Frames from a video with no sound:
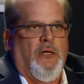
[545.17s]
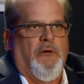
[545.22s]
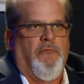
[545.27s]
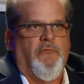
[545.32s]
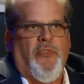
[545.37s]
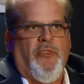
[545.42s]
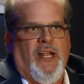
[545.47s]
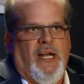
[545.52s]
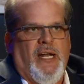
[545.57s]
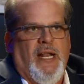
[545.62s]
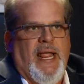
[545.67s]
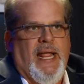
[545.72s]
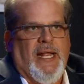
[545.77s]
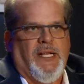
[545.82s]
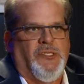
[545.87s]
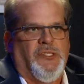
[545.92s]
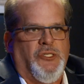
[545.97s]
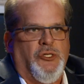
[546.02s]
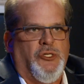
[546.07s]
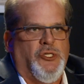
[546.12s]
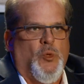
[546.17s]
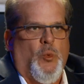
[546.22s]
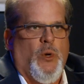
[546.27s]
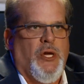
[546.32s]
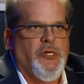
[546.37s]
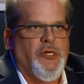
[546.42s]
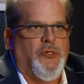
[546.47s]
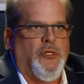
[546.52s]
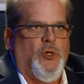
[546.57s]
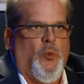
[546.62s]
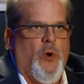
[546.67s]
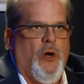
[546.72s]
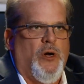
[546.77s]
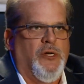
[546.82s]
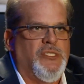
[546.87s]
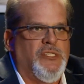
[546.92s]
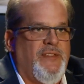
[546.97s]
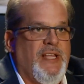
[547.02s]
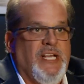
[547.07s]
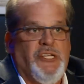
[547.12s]
for that enhanced situational
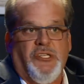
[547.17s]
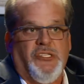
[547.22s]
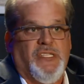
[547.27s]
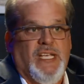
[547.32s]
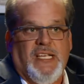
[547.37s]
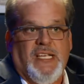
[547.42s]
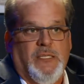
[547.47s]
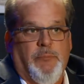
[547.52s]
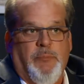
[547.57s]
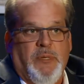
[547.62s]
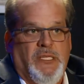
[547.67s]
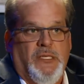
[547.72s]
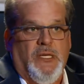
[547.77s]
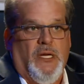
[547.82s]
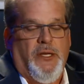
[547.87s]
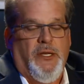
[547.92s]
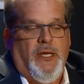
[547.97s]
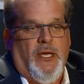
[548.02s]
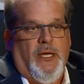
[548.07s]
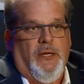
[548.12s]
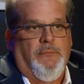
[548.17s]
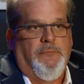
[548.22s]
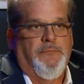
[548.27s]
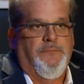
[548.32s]
awareness, and that just hasn't been done yet.